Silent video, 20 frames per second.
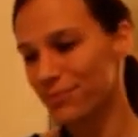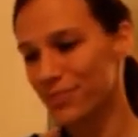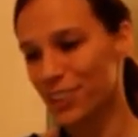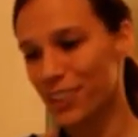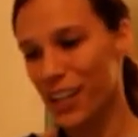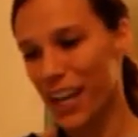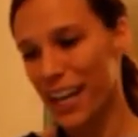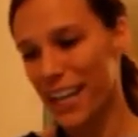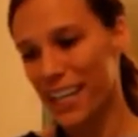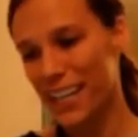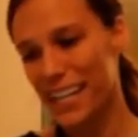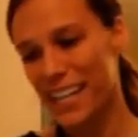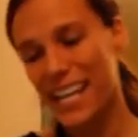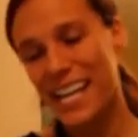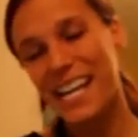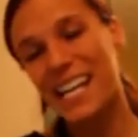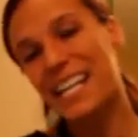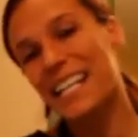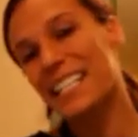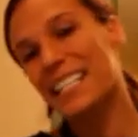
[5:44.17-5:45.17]
Okay?
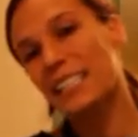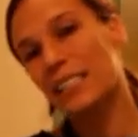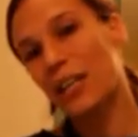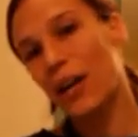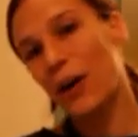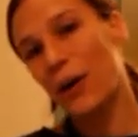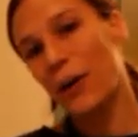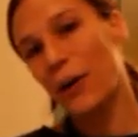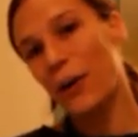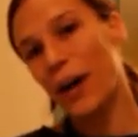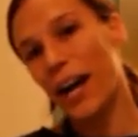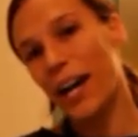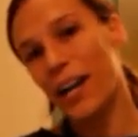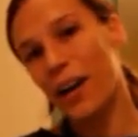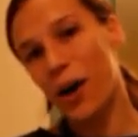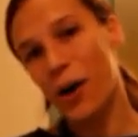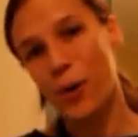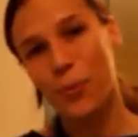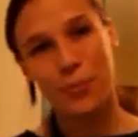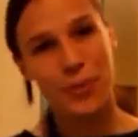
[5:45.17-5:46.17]
So I
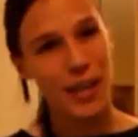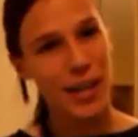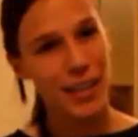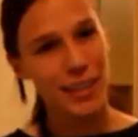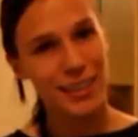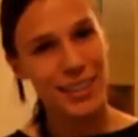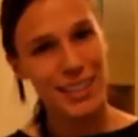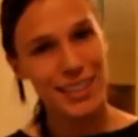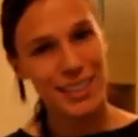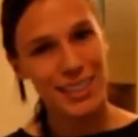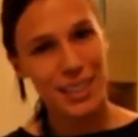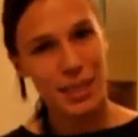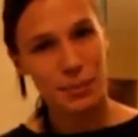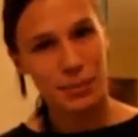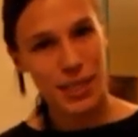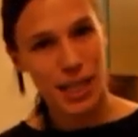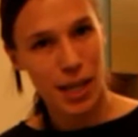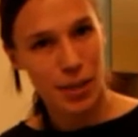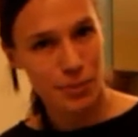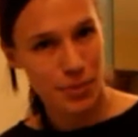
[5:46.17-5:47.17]
hope that these
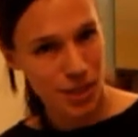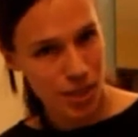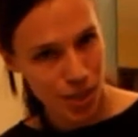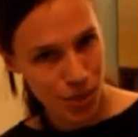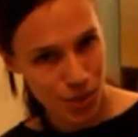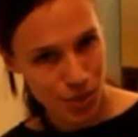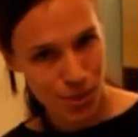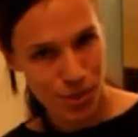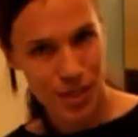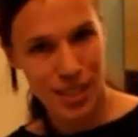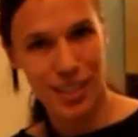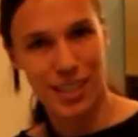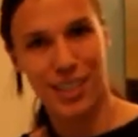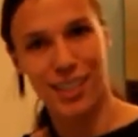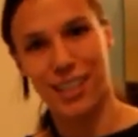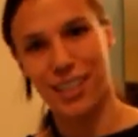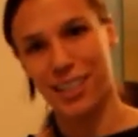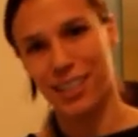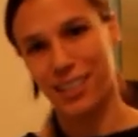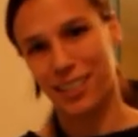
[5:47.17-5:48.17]
tips helped you,
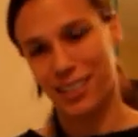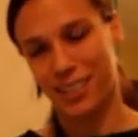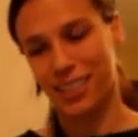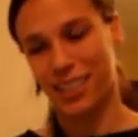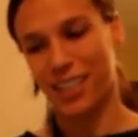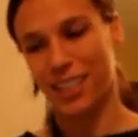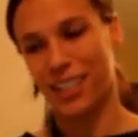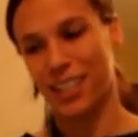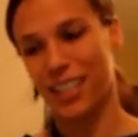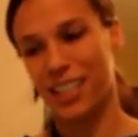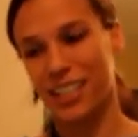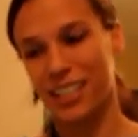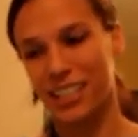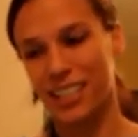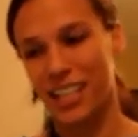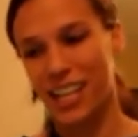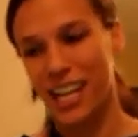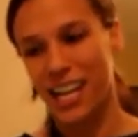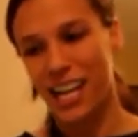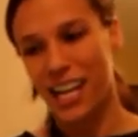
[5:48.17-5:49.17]
and
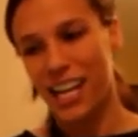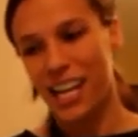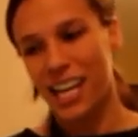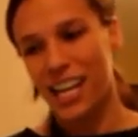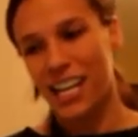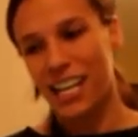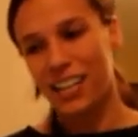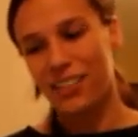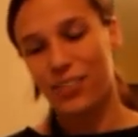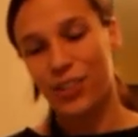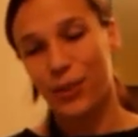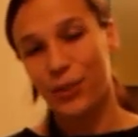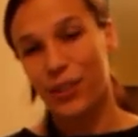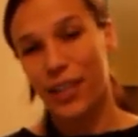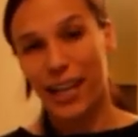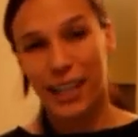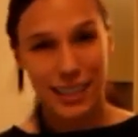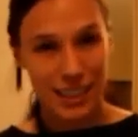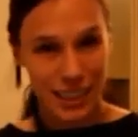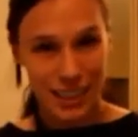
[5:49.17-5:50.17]
if you
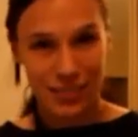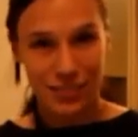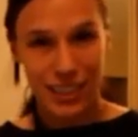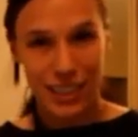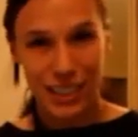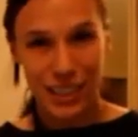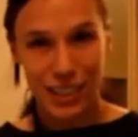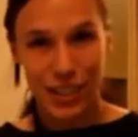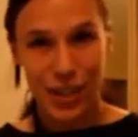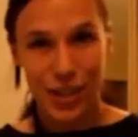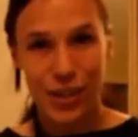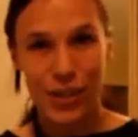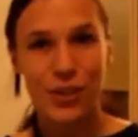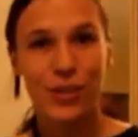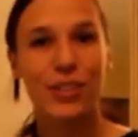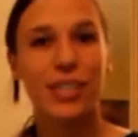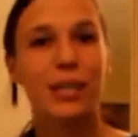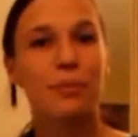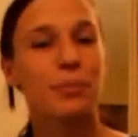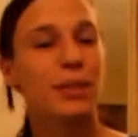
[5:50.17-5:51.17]
like this
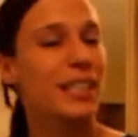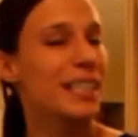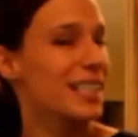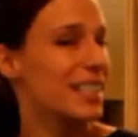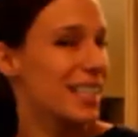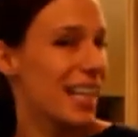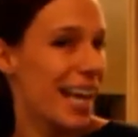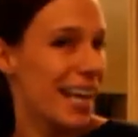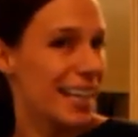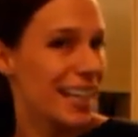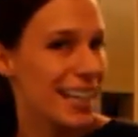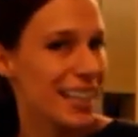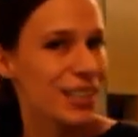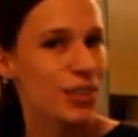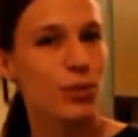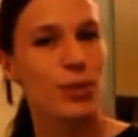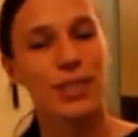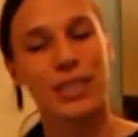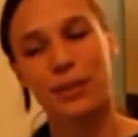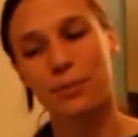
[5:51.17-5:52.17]
video, then please like it
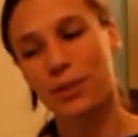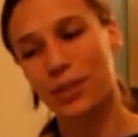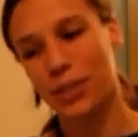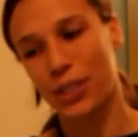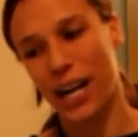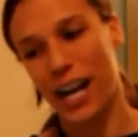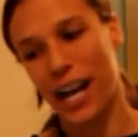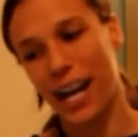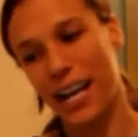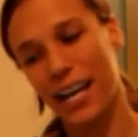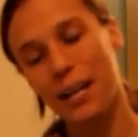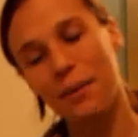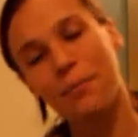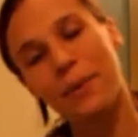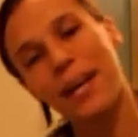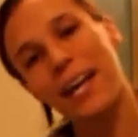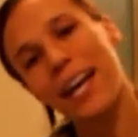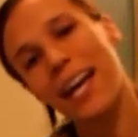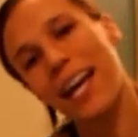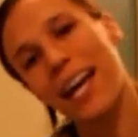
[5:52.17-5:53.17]
or subscribe,
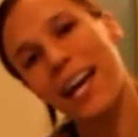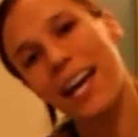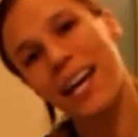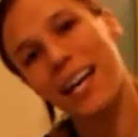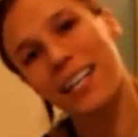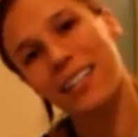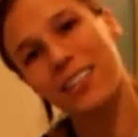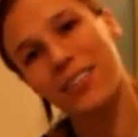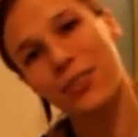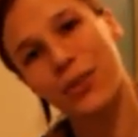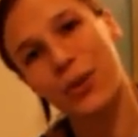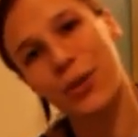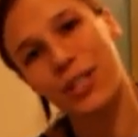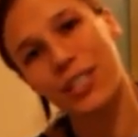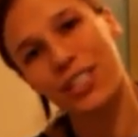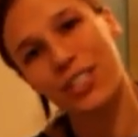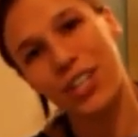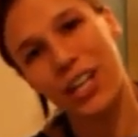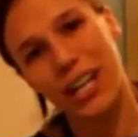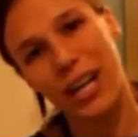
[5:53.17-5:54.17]
and of
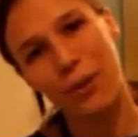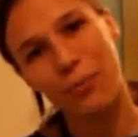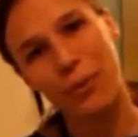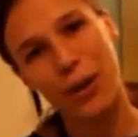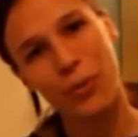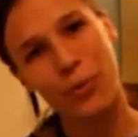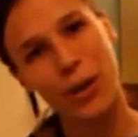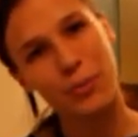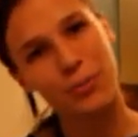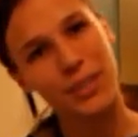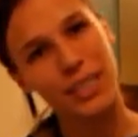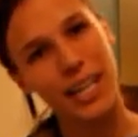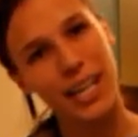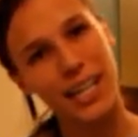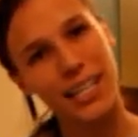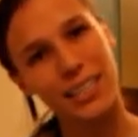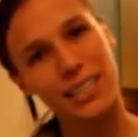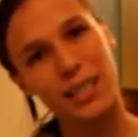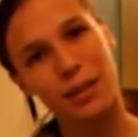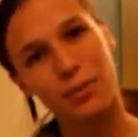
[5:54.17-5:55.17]
course check out my
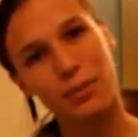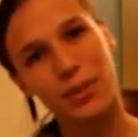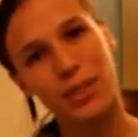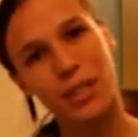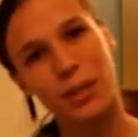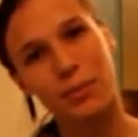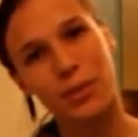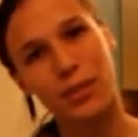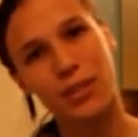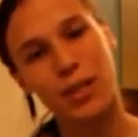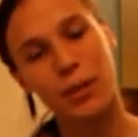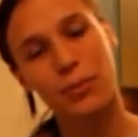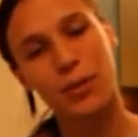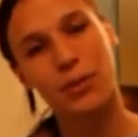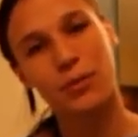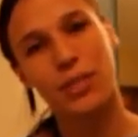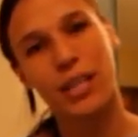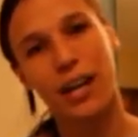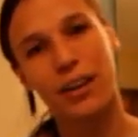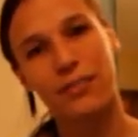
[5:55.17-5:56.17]
website
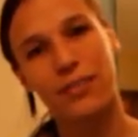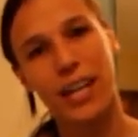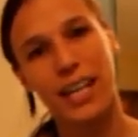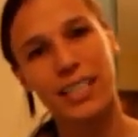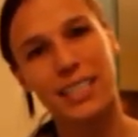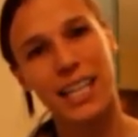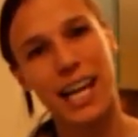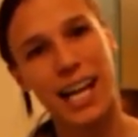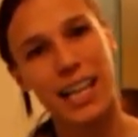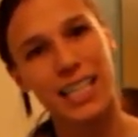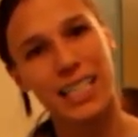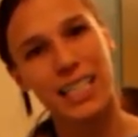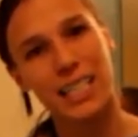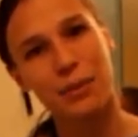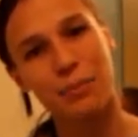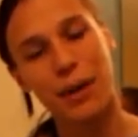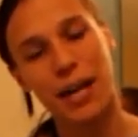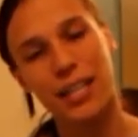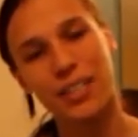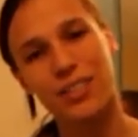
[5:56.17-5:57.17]

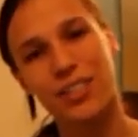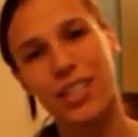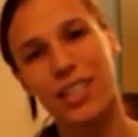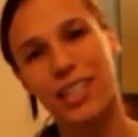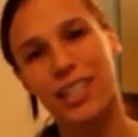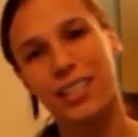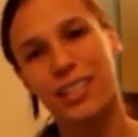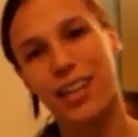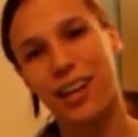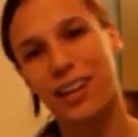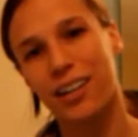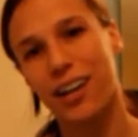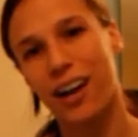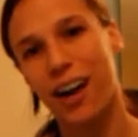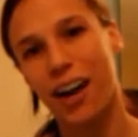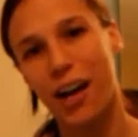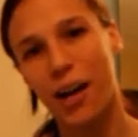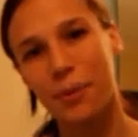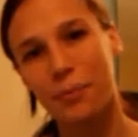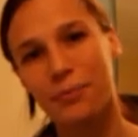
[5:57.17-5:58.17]

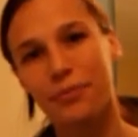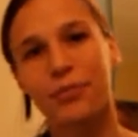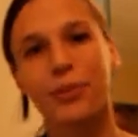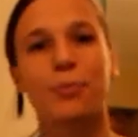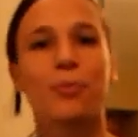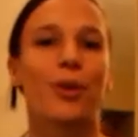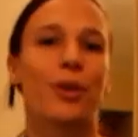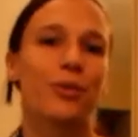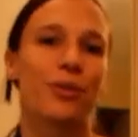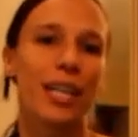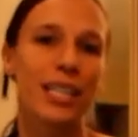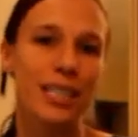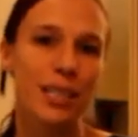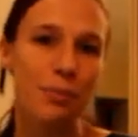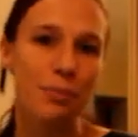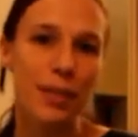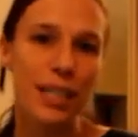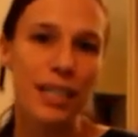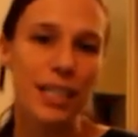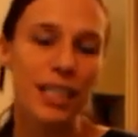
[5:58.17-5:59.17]
www.vitalitybyjenny.com for more
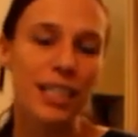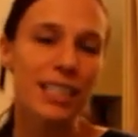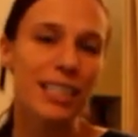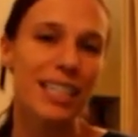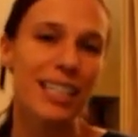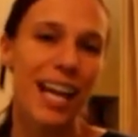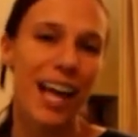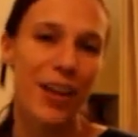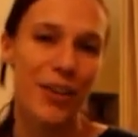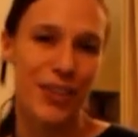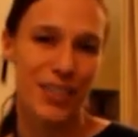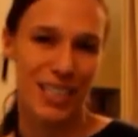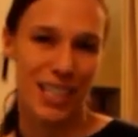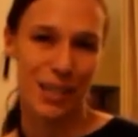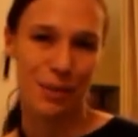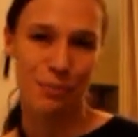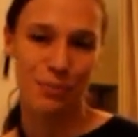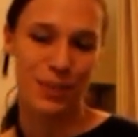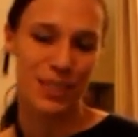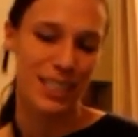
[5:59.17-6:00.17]
recipes and health
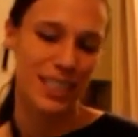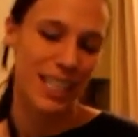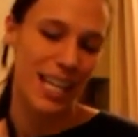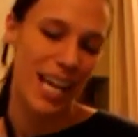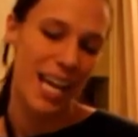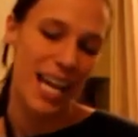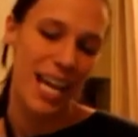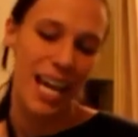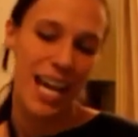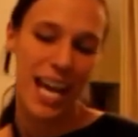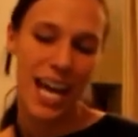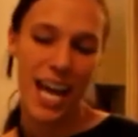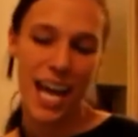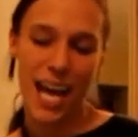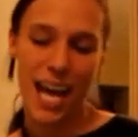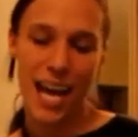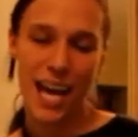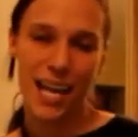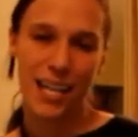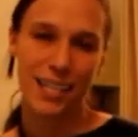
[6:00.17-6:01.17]
tips,
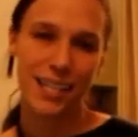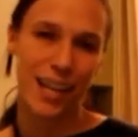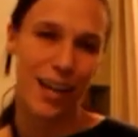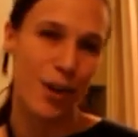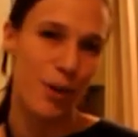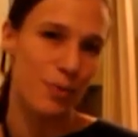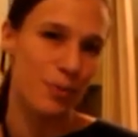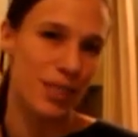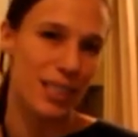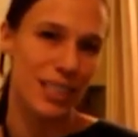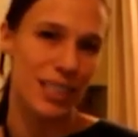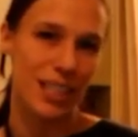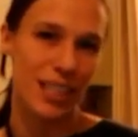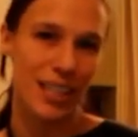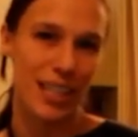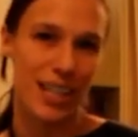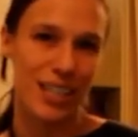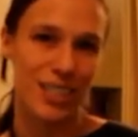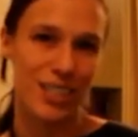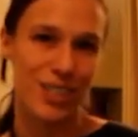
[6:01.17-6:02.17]
and I hope to see you
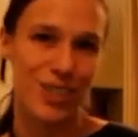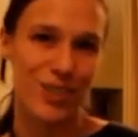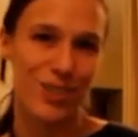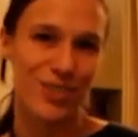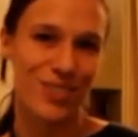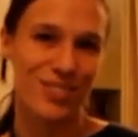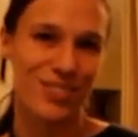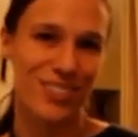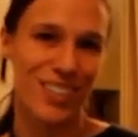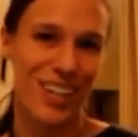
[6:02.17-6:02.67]
there soon.